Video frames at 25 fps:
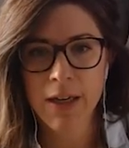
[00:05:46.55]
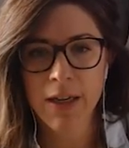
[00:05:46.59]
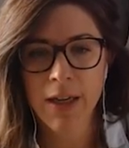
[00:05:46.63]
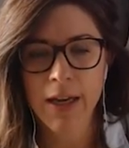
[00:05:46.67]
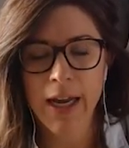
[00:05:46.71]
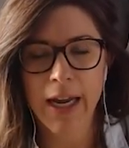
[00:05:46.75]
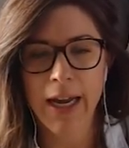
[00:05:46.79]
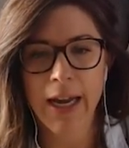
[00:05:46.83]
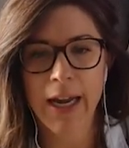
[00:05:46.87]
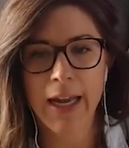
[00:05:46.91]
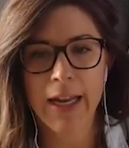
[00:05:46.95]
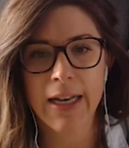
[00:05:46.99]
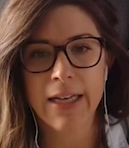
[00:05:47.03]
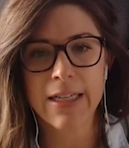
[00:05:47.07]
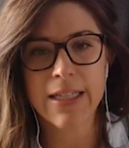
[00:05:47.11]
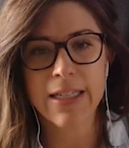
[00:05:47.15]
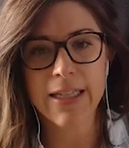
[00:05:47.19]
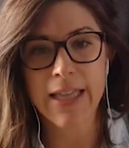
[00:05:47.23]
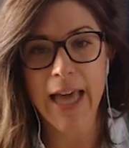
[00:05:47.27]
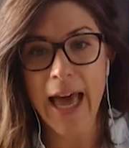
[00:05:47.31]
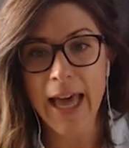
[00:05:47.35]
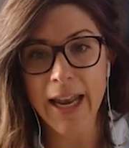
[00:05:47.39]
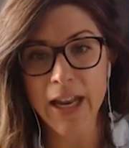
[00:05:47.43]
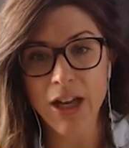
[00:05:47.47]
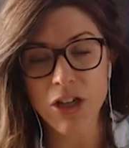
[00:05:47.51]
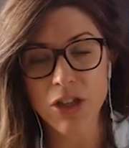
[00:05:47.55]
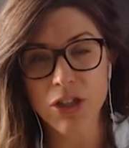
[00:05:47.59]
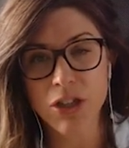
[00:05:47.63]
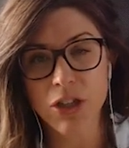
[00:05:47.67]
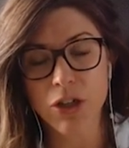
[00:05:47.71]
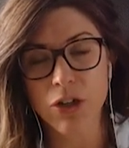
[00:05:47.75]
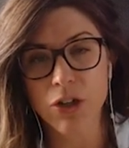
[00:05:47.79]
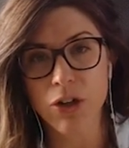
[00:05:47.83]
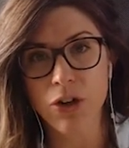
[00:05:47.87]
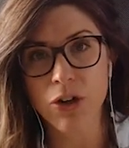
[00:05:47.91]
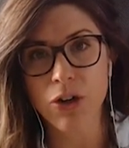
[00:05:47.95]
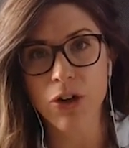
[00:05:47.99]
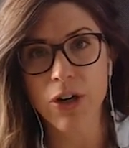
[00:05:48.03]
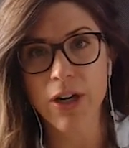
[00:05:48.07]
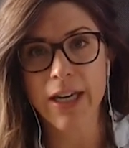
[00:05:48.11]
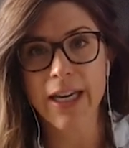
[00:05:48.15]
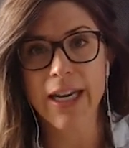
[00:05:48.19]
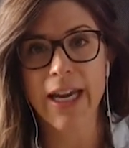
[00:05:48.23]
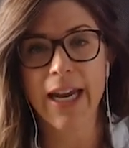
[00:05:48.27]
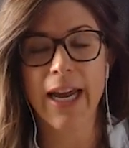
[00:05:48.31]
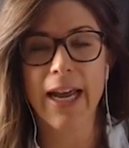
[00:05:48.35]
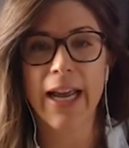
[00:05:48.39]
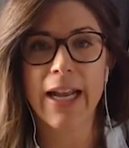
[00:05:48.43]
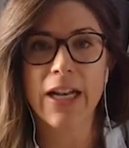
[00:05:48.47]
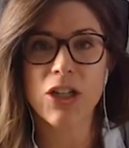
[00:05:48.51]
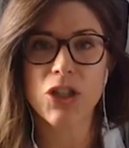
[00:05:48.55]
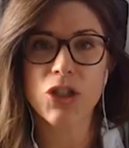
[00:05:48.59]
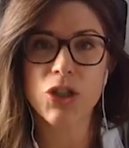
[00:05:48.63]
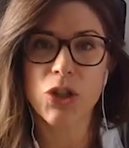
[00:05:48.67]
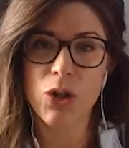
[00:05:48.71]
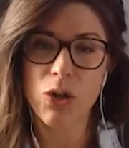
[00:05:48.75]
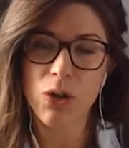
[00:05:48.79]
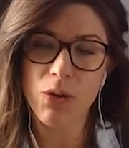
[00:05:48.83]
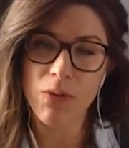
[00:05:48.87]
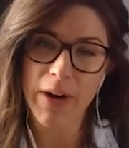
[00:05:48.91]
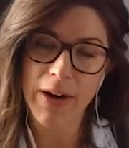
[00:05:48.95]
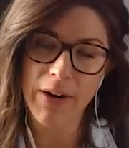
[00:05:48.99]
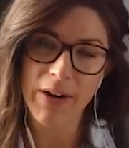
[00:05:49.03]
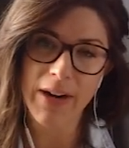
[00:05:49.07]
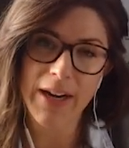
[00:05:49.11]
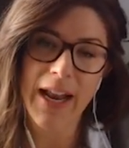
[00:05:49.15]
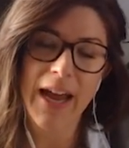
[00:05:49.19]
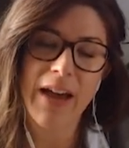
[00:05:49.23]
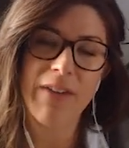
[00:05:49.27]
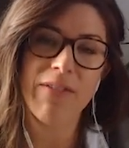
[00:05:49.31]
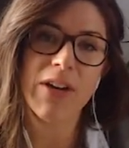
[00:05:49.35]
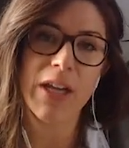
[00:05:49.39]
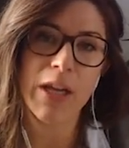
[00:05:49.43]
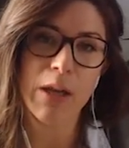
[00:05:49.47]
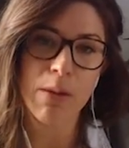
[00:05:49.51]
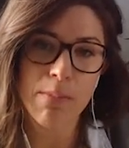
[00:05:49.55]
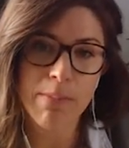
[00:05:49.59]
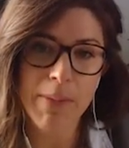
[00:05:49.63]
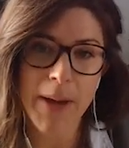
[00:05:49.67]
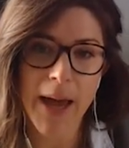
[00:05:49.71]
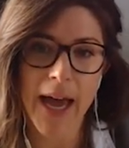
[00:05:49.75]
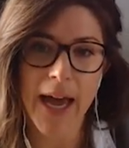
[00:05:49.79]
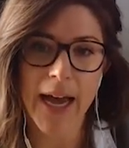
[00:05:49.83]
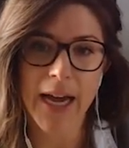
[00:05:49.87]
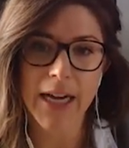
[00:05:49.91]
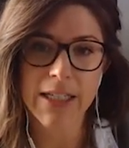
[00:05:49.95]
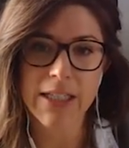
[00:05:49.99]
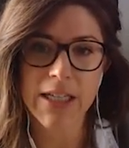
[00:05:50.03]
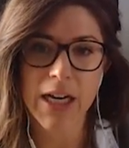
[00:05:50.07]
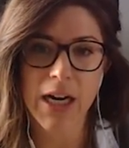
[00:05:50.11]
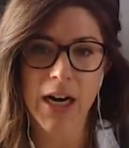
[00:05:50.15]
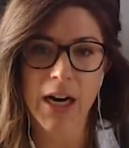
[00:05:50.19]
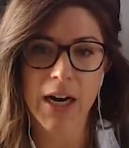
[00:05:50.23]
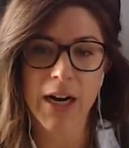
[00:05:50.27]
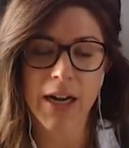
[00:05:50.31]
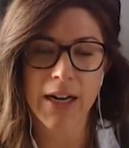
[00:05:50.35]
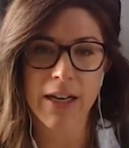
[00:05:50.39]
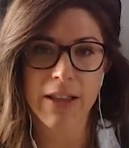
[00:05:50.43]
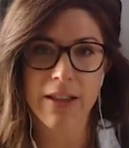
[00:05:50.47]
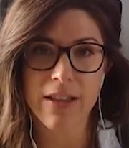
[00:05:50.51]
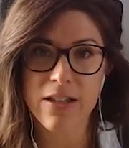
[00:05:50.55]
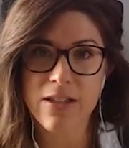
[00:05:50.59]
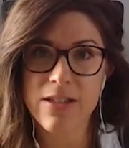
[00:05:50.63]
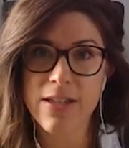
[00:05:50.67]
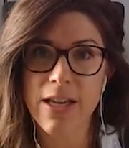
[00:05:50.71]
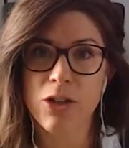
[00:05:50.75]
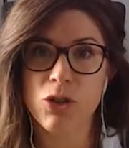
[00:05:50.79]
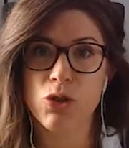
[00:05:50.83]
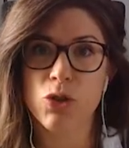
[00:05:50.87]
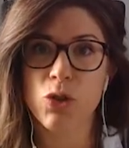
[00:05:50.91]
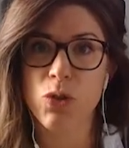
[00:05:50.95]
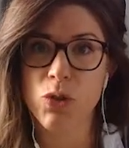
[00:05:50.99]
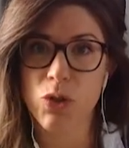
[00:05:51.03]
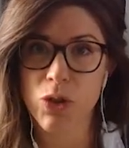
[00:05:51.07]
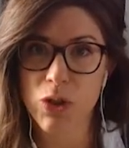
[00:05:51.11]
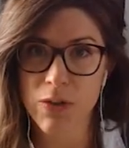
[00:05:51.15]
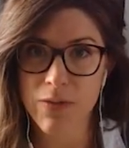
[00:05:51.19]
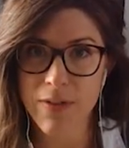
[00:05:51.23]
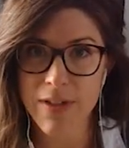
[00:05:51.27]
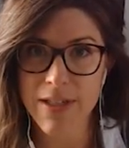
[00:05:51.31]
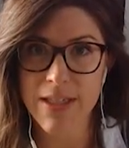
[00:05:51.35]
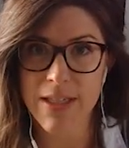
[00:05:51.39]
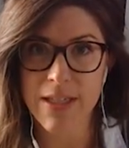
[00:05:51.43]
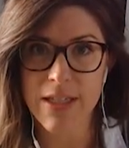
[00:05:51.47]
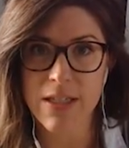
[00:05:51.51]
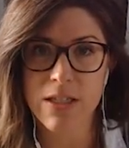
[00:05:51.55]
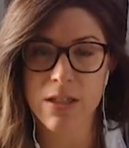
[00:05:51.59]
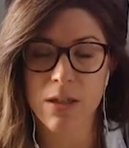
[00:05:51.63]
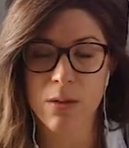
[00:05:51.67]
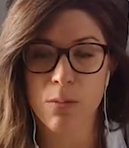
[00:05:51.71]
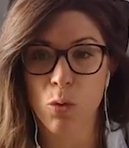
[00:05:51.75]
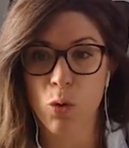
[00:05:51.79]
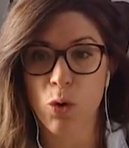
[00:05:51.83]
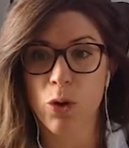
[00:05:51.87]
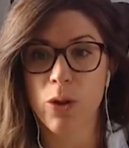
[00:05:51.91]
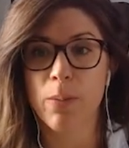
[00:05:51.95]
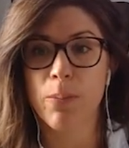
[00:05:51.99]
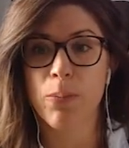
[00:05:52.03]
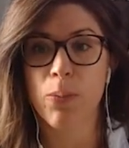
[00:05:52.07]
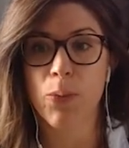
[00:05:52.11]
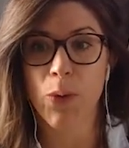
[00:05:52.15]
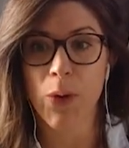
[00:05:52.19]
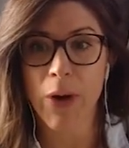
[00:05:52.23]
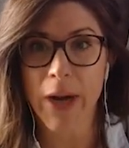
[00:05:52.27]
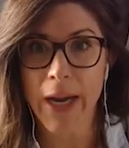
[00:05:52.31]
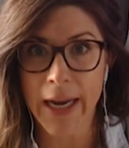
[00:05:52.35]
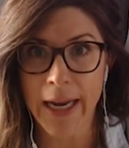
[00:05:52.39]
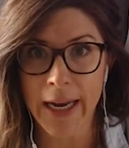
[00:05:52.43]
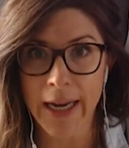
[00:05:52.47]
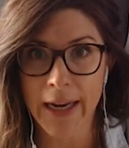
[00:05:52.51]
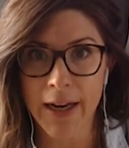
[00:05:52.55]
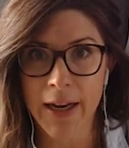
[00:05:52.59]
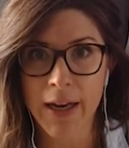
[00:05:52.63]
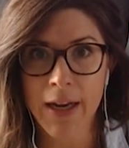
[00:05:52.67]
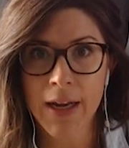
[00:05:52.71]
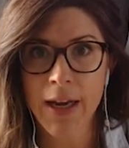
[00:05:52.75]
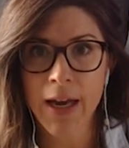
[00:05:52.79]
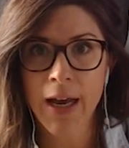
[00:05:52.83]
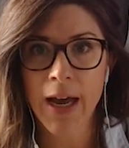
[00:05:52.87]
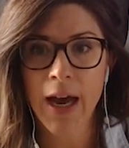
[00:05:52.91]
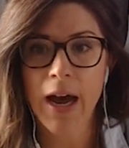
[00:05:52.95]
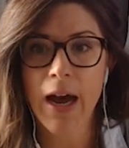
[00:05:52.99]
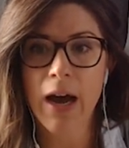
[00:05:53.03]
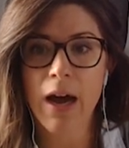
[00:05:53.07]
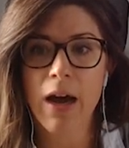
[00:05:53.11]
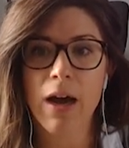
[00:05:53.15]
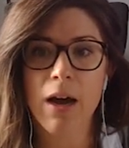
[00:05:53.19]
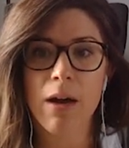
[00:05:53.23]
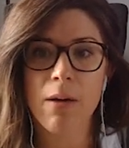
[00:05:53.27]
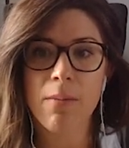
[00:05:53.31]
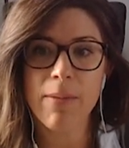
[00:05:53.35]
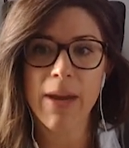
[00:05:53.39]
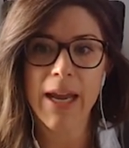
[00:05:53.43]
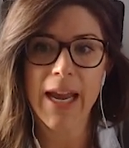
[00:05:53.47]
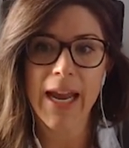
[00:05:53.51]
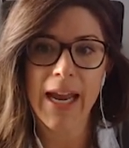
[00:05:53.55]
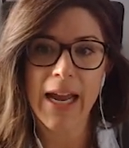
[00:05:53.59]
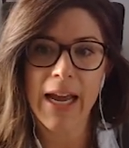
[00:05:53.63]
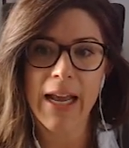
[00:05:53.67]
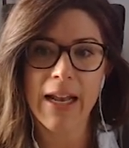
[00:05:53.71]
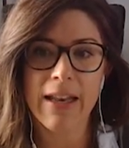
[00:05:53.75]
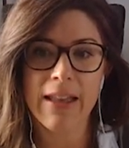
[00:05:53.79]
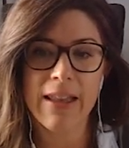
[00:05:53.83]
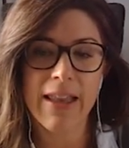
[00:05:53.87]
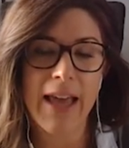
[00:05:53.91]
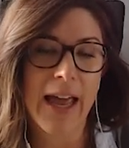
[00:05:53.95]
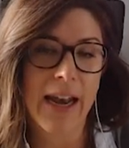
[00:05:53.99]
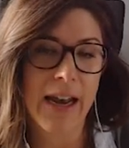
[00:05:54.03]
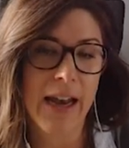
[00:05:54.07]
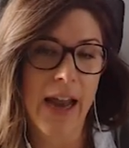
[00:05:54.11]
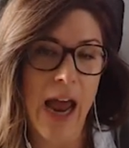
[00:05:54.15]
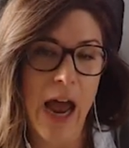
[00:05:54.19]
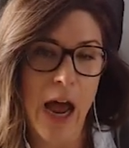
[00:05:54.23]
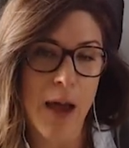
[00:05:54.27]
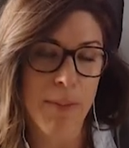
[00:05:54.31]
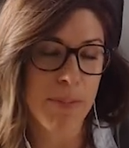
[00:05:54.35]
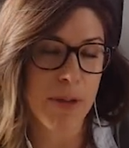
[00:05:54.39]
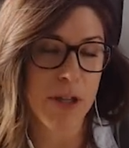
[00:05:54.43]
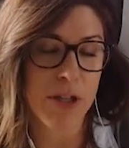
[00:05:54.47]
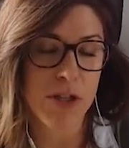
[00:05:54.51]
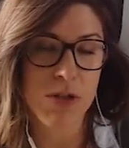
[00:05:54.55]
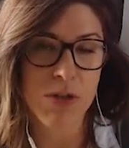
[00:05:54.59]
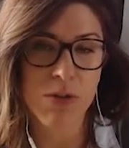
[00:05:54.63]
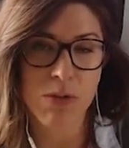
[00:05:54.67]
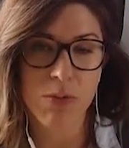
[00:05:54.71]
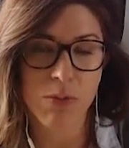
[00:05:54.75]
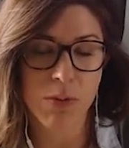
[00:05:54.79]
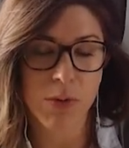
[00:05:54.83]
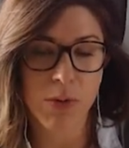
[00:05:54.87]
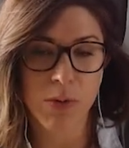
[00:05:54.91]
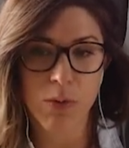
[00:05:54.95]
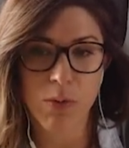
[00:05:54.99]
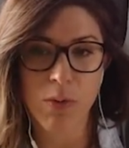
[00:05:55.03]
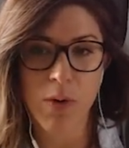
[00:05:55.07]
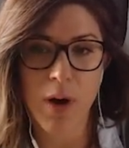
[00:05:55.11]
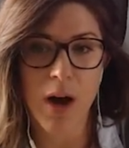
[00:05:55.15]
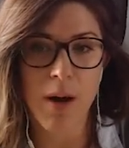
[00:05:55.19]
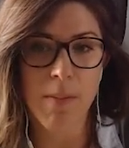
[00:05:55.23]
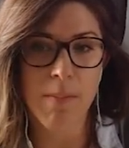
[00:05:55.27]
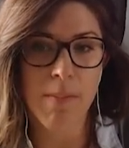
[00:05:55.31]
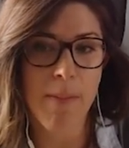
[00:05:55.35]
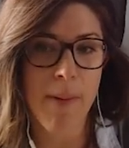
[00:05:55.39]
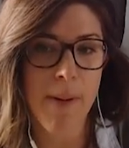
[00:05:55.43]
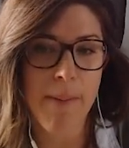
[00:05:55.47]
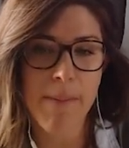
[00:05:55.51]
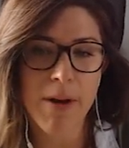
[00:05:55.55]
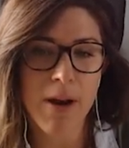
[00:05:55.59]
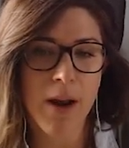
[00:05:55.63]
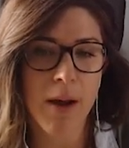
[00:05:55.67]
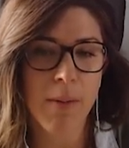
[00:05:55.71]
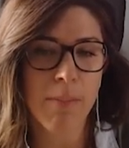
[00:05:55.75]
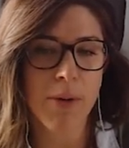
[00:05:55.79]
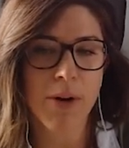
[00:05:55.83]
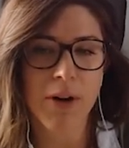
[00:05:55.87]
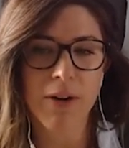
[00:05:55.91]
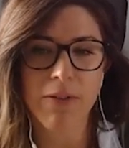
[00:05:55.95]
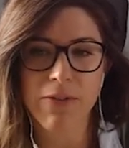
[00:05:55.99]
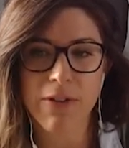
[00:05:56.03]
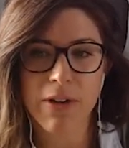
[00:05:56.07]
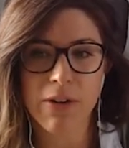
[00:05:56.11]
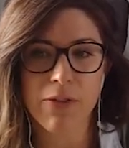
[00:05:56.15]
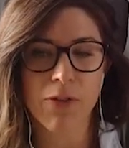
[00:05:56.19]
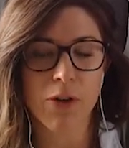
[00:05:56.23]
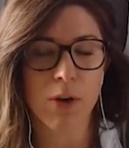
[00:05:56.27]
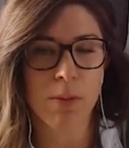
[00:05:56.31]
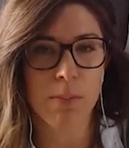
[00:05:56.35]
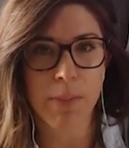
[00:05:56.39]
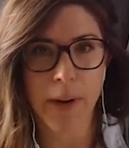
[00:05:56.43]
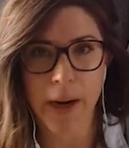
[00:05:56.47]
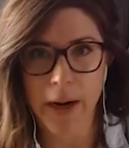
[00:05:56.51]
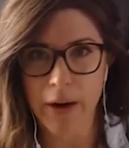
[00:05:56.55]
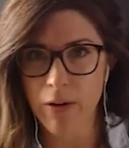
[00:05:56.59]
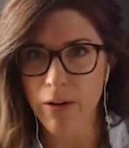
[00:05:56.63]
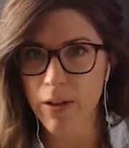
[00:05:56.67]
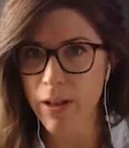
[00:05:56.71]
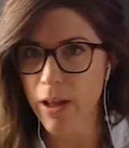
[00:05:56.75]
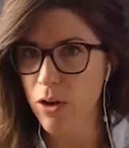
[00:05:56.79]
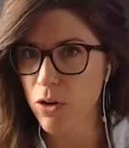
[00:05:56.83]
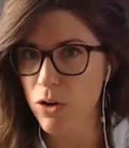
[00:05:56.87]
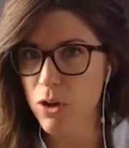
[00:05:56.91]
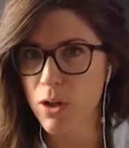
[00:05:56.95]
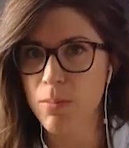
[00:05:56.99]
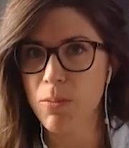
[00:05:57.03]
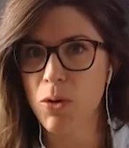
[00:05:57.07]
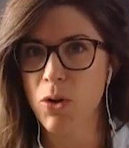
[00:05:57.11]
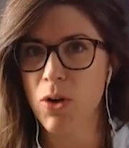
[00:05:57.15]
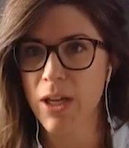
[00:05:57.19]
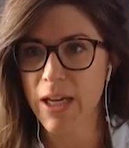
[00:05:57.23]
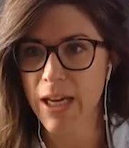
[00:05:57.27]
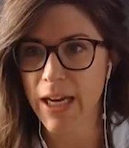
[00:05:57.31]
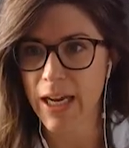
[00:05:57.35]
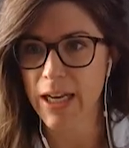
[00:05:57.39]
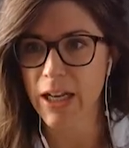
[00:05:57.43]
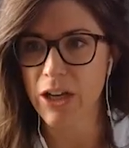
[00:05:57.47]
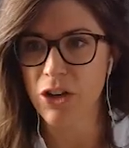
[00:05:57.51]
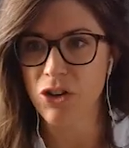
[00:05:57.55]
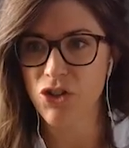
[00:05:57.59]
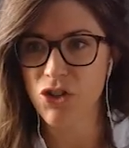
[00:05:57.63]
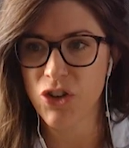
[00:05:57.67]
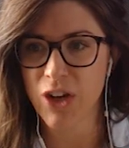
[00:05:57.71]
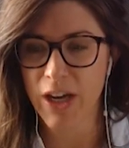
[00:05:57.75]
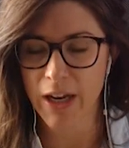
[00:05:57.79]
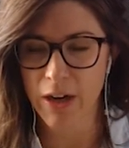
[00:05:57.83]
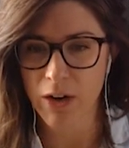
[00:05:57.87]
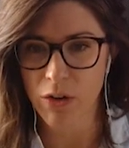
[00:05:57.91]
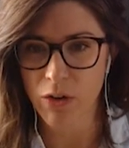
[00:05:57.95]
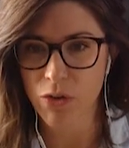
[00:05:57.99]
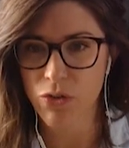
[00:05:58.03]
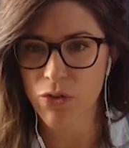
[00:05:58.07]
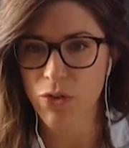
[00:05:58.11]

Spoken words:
And that in turn can turn around and have an impact on the central nervous system or the brain. And that happens through a number of different parallel communicating channels.